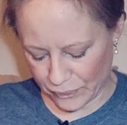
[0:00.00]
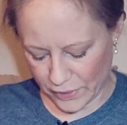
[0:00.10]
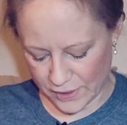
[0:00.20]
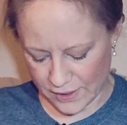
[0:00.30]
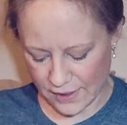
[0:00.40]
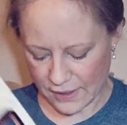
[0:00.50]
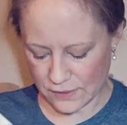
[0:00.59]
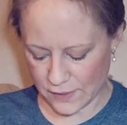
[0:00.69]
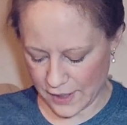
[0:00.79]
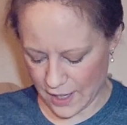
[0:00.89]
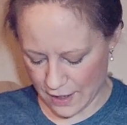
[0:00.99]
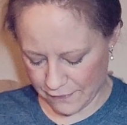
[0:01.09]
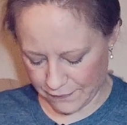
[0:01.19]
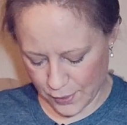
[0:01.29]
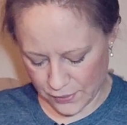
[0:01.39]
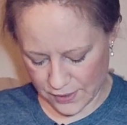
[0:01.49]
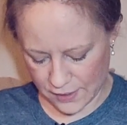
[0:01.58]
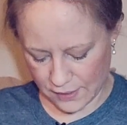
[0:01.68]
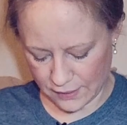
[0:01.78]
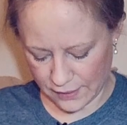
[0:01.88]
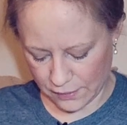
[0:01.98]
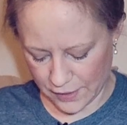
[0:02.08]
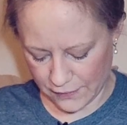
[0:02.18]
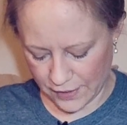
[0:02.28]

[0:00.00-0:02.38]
But this next one I have posted a little bit